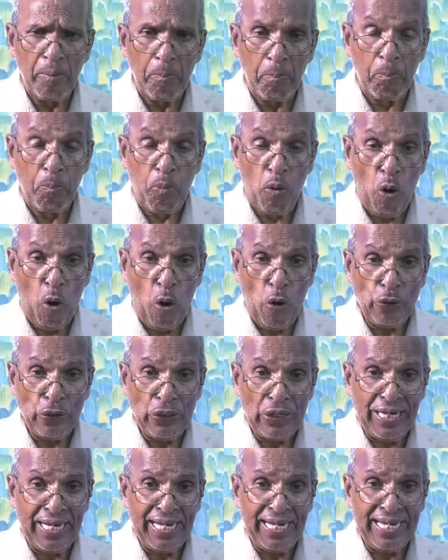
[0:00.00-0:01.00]

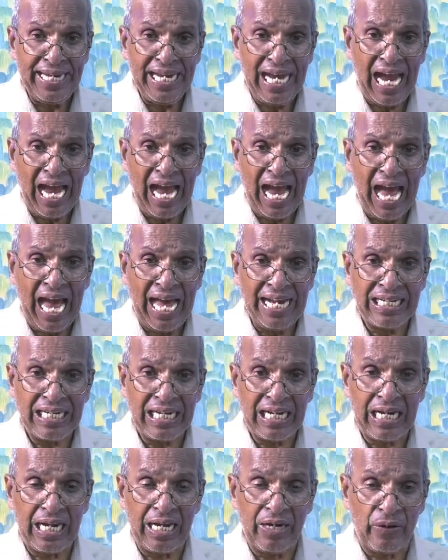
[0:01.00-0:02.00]
boldly
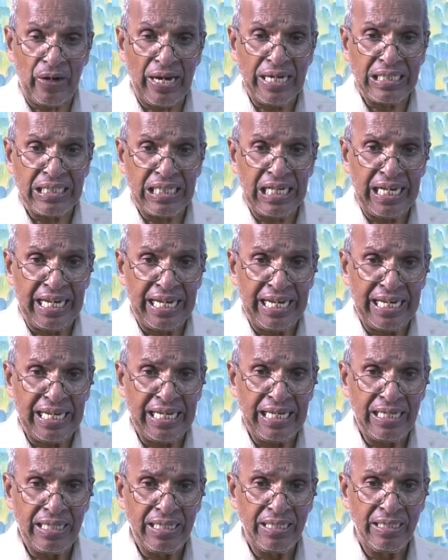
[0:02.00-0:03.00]
and
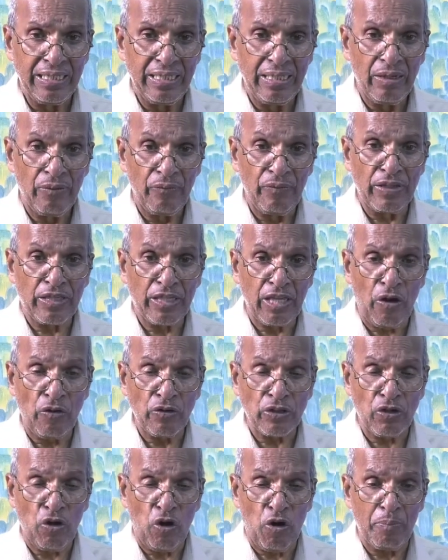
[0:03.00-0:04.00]
correctly
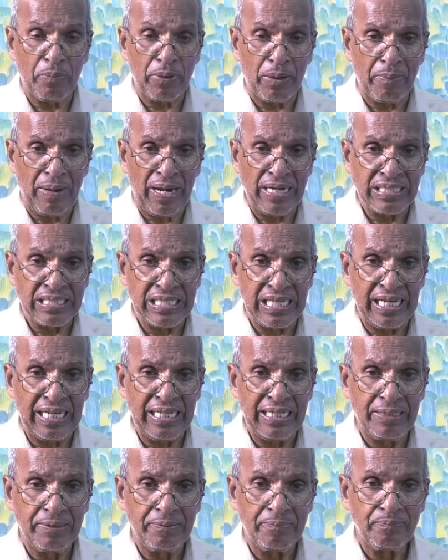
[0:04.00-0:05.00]
without
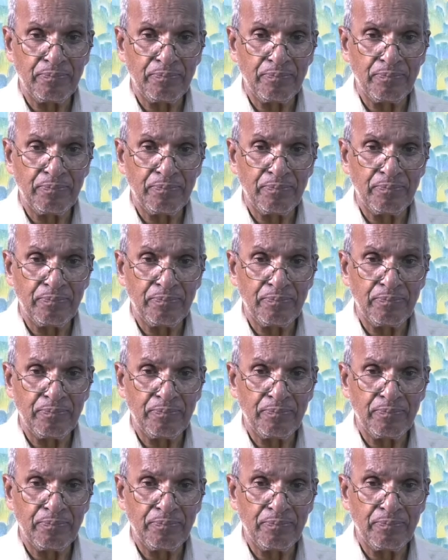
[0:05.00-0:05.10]
compromising,